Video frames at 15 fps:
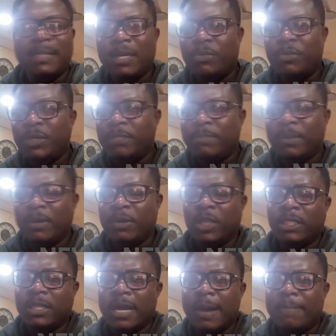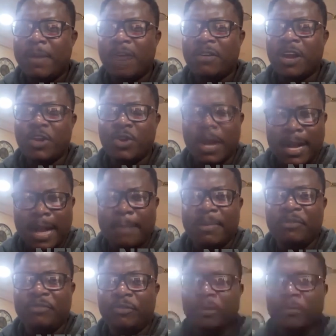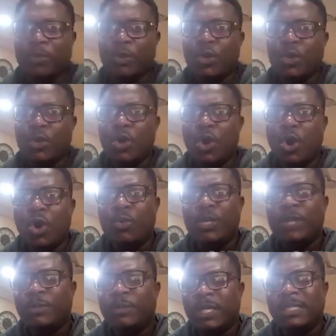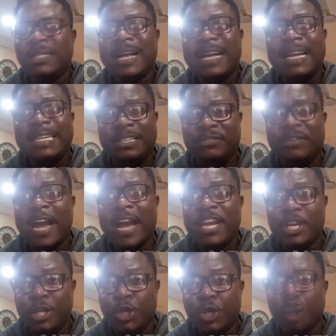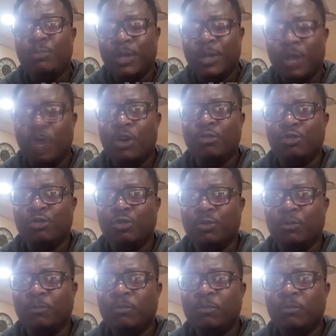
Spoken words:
which political background you are coming from or which political divide you belong to,